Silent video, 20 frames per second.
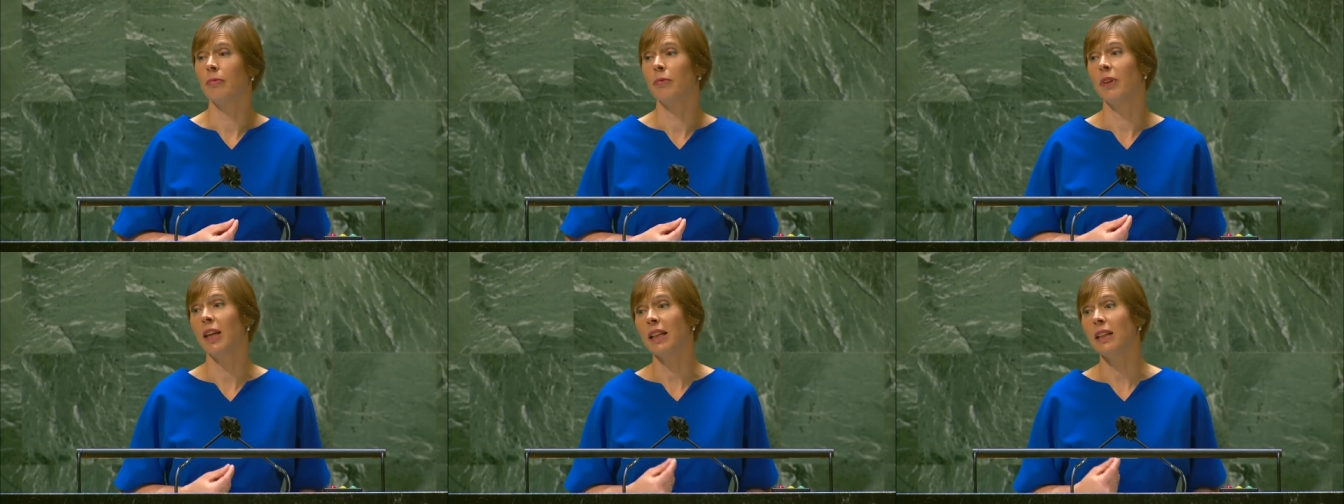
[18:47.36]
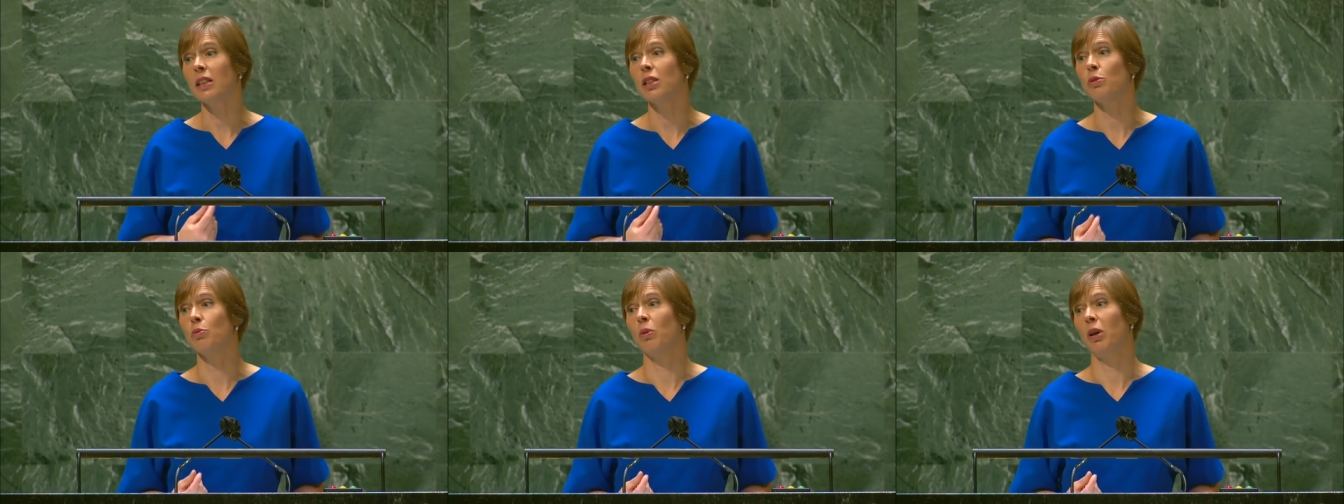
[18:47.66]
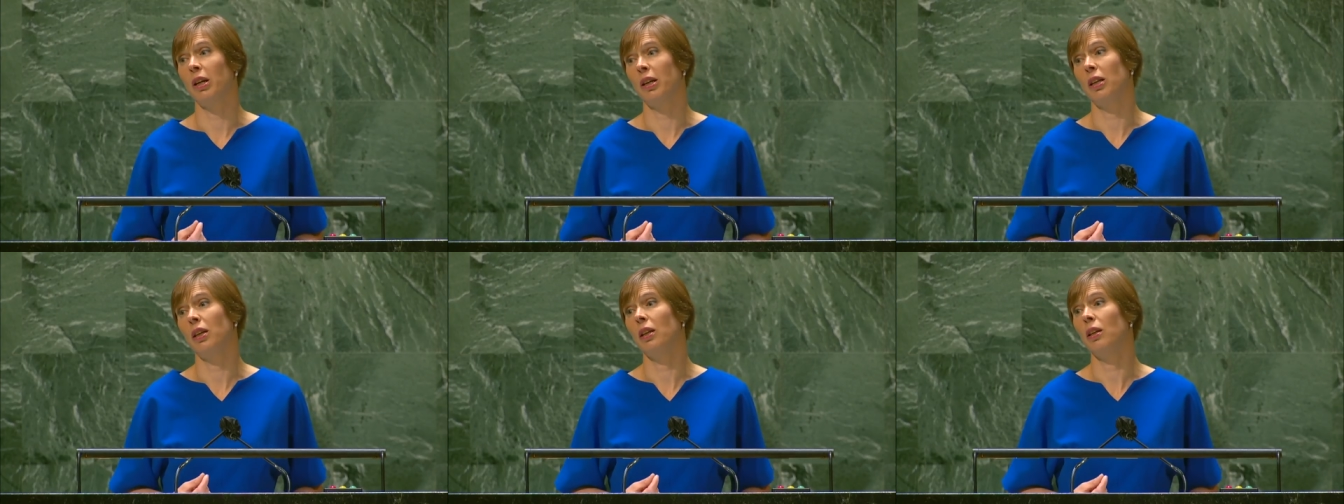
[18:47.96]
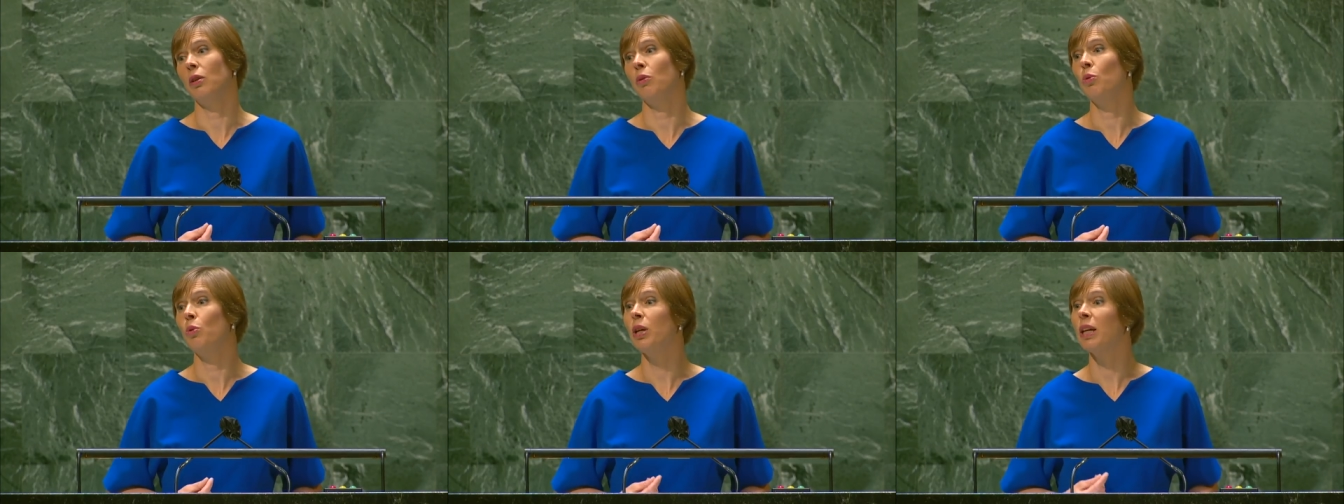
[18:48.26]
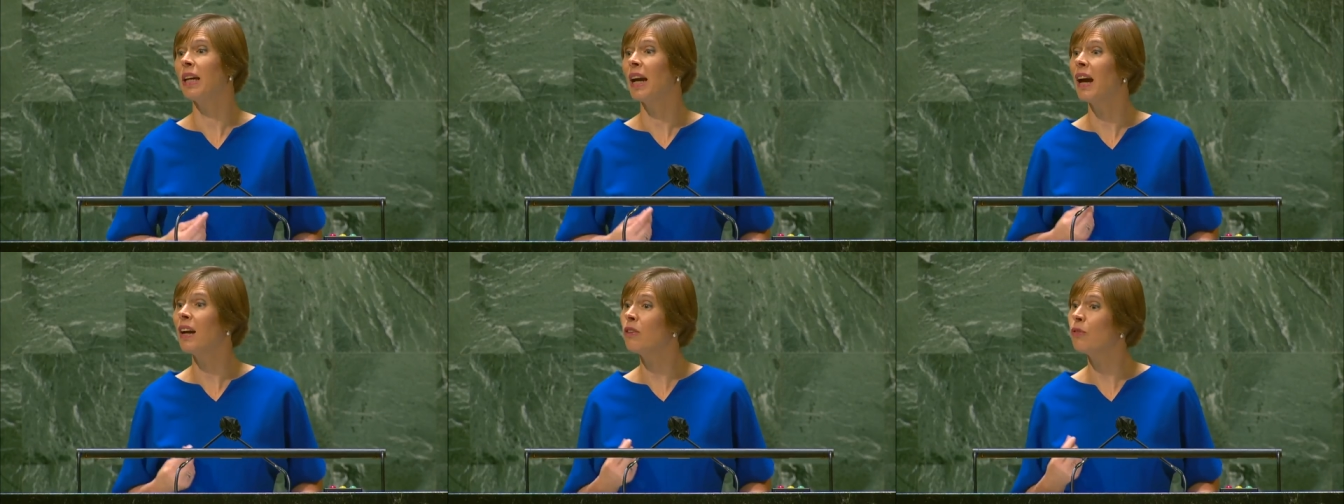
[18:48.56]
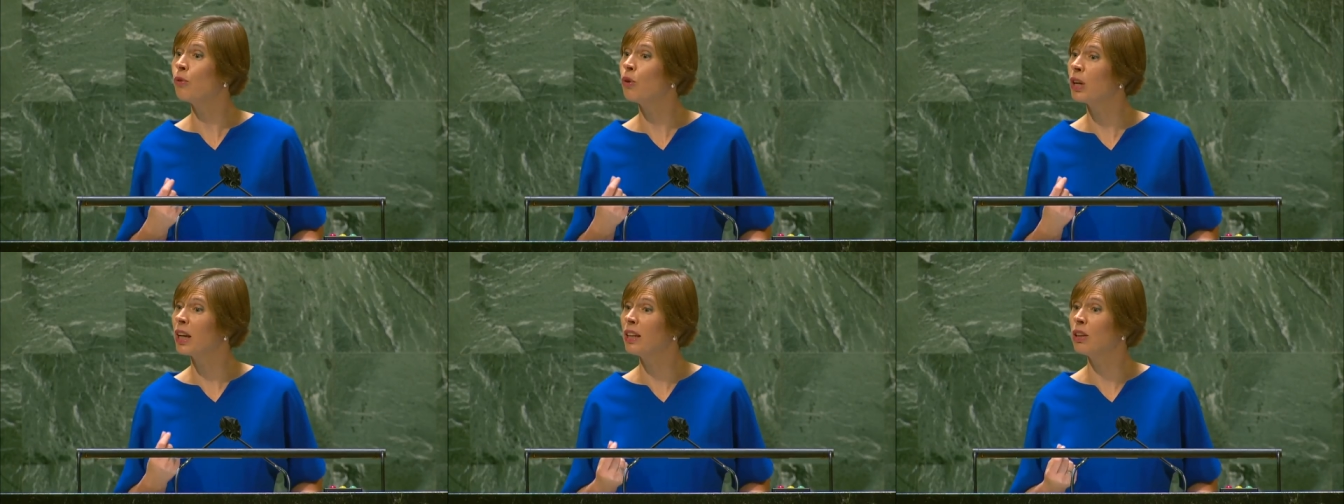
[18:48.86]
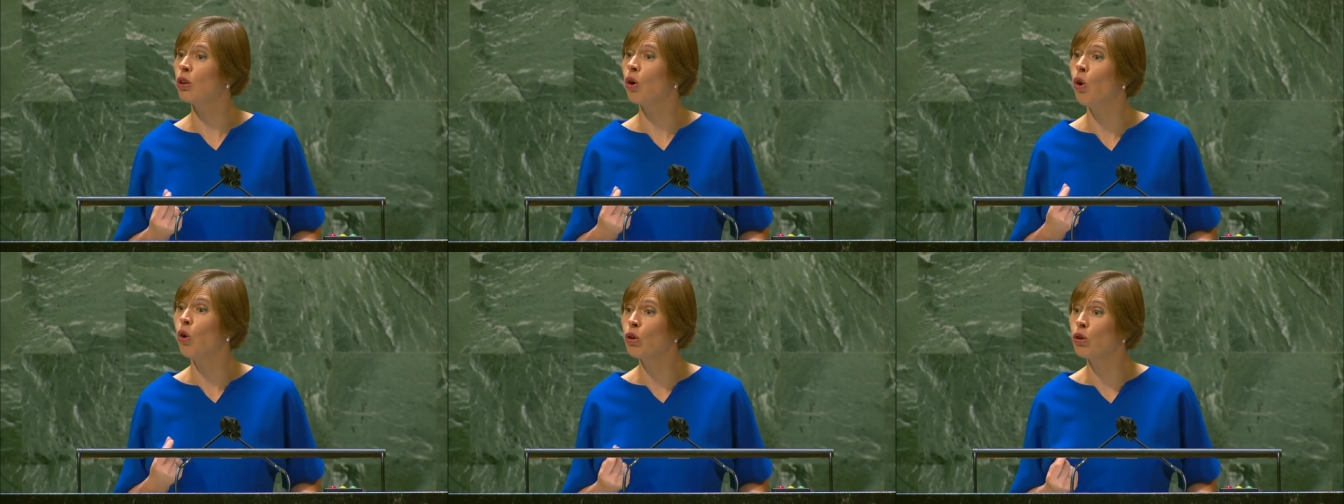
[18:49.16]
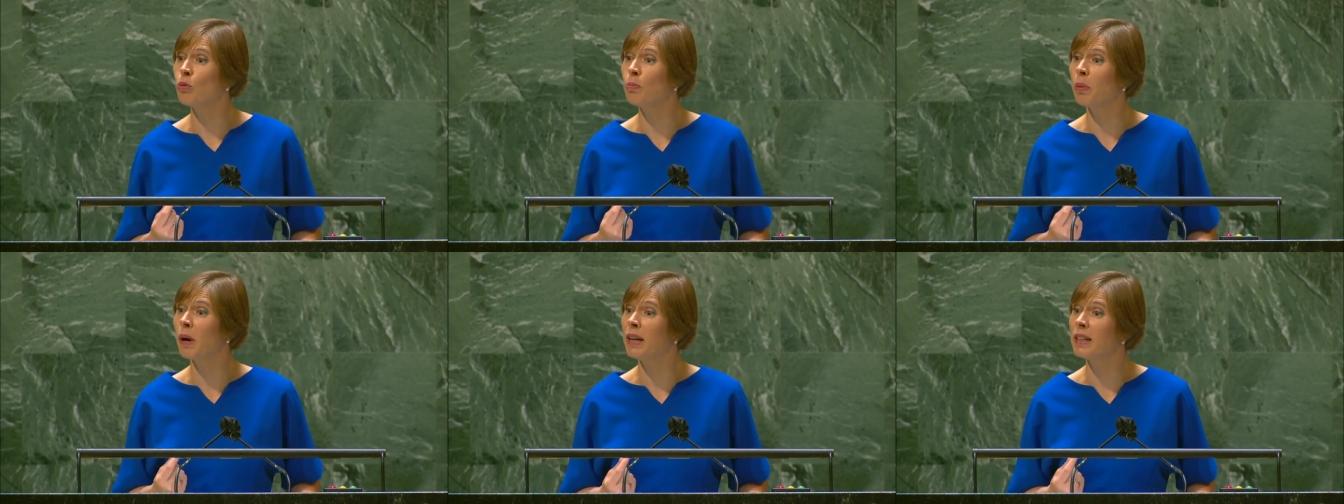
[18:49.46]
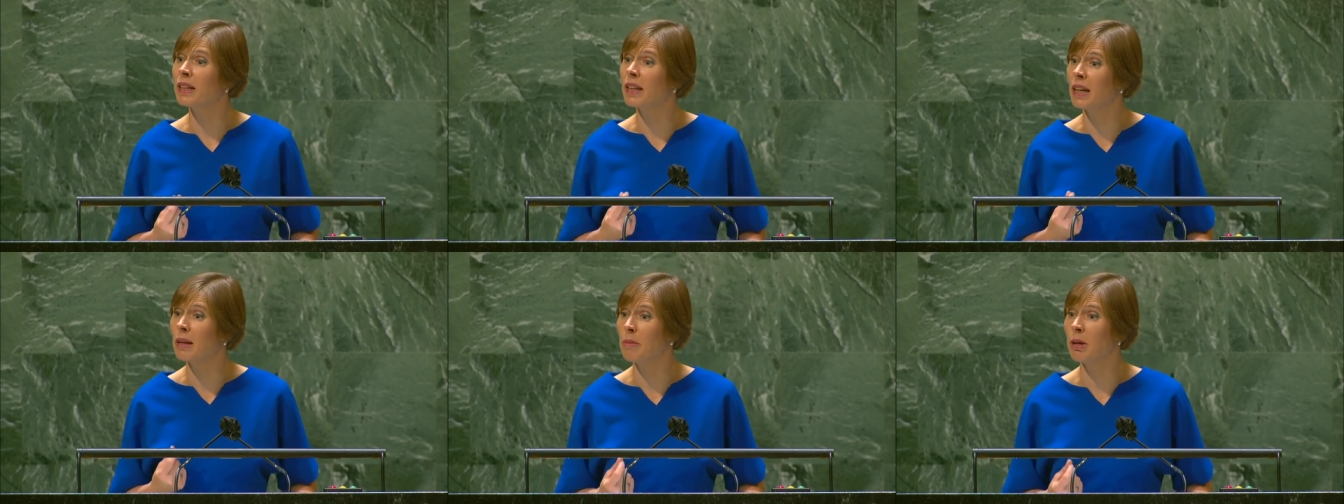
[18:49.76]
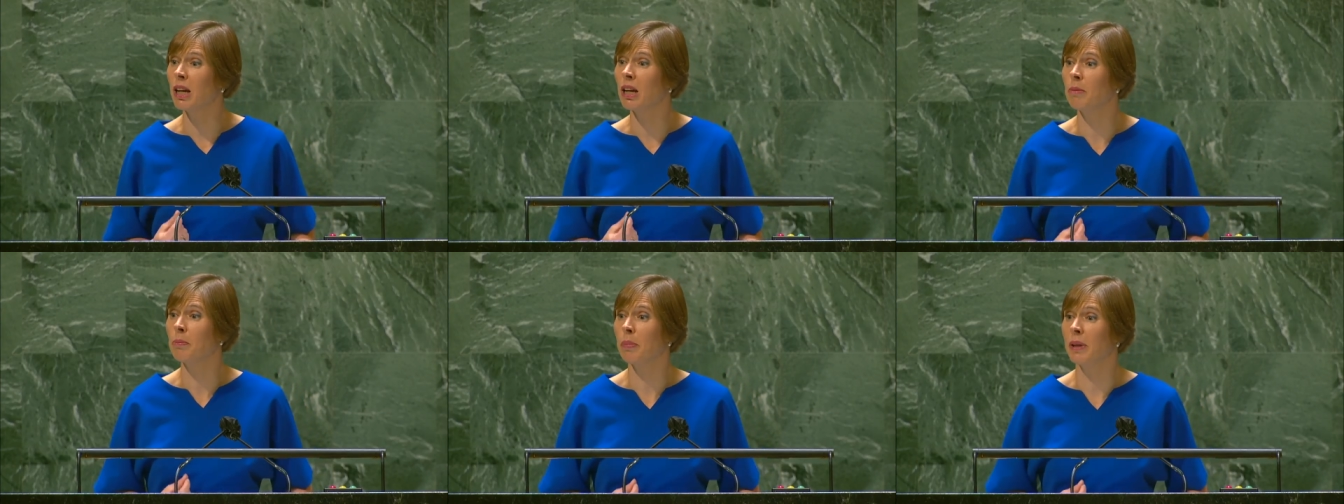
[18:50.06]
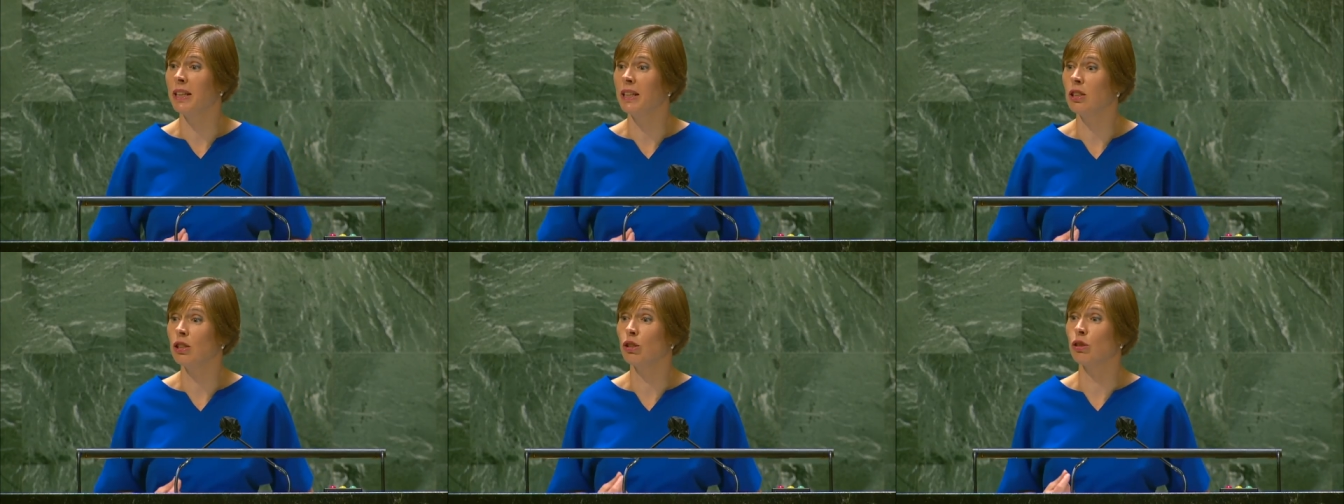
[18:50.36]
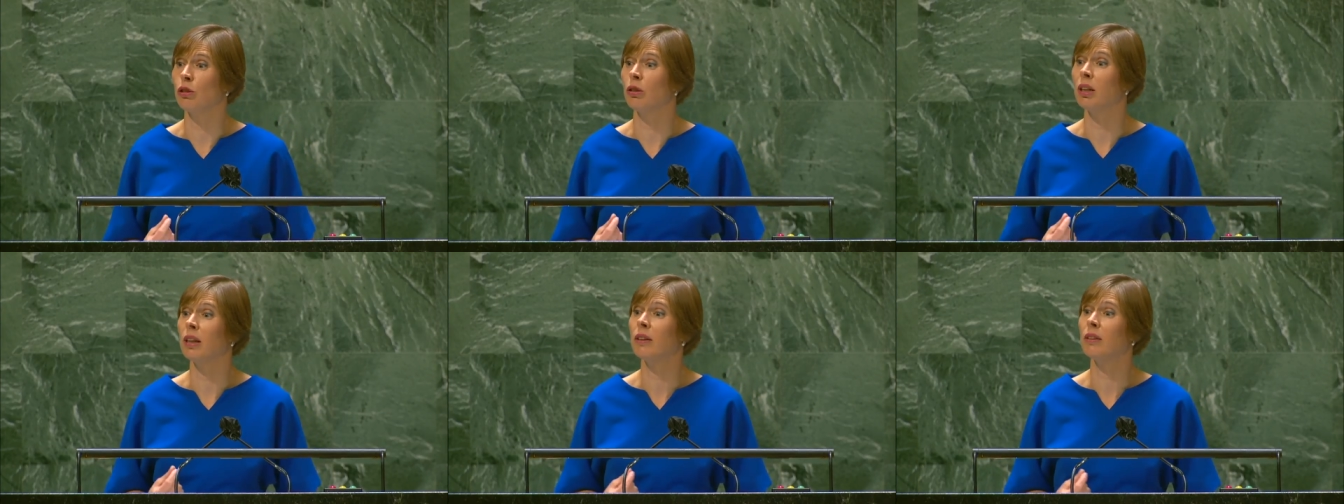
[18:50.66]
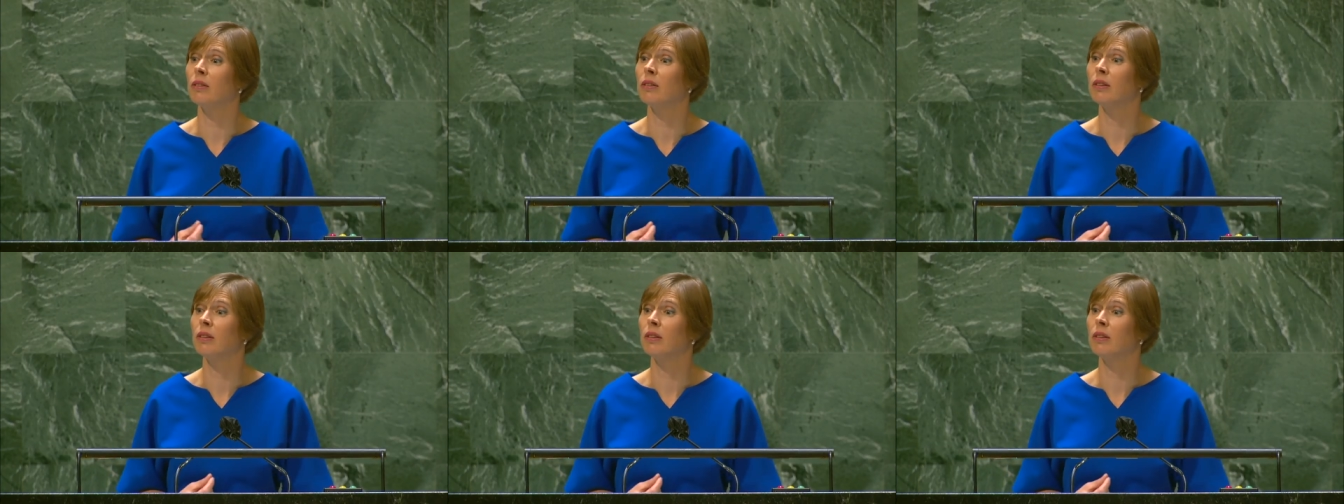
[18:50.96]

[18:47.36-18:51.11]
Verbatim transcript: That is why we can't forget occupied Crimean Peninsula